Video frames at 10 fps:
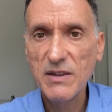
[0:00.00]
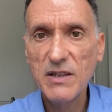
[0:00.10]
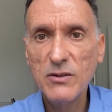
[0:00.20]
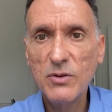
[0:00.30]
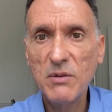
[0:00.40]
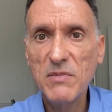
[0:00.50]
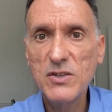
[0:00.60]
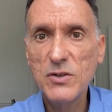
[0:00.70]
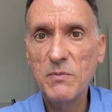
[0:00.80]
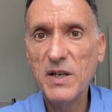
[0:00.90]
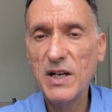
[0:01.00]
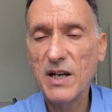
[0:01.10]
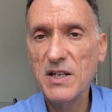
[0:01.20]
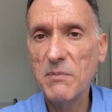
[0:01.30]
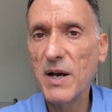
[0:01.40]
the treatment should be
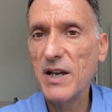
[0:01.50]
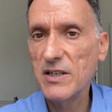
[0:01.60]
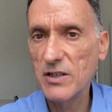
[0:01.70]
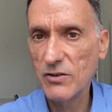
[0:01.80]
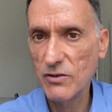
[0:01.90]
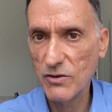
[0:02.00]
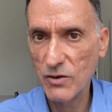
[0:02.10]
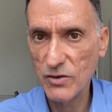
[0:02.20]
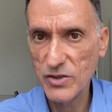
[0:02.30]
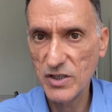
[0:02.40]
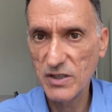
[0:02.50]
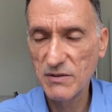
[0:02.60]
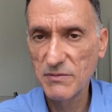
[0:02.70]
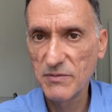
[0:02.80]
guided by endocrinology.